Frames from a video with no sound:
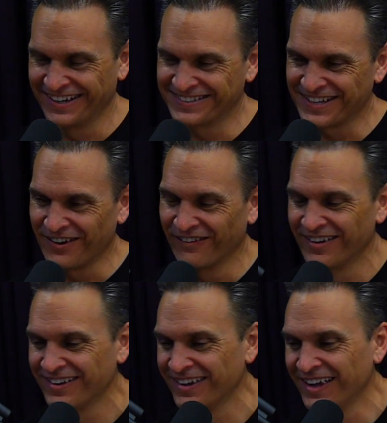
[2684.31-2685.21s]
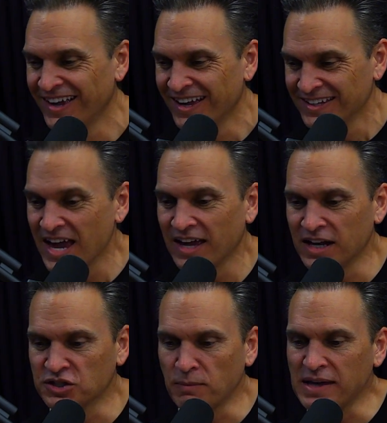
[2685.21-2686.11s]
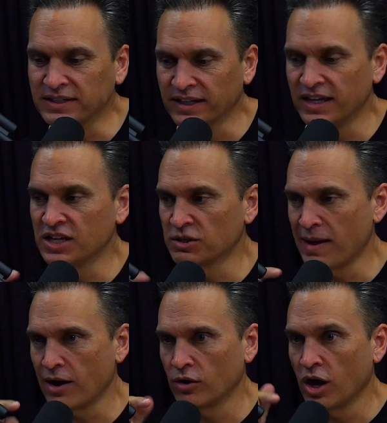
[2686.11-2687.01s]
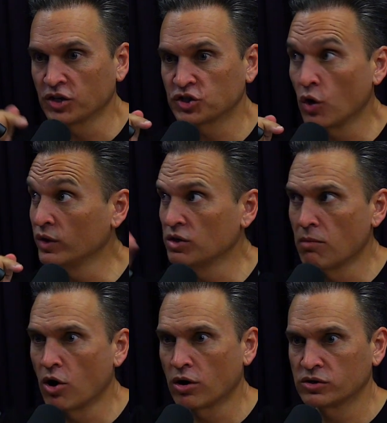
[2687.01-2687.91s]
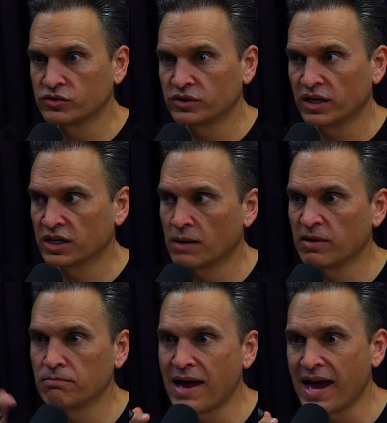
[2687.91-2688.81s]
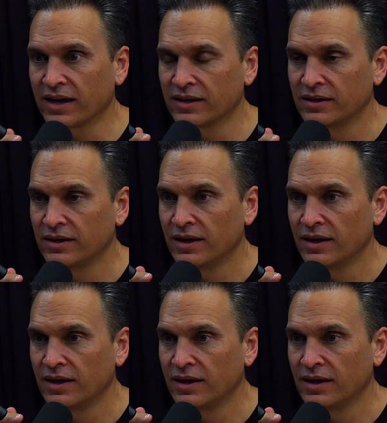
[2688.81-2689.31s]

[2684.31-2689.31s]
So, Yeah, and it's about us going to Mars and coming back.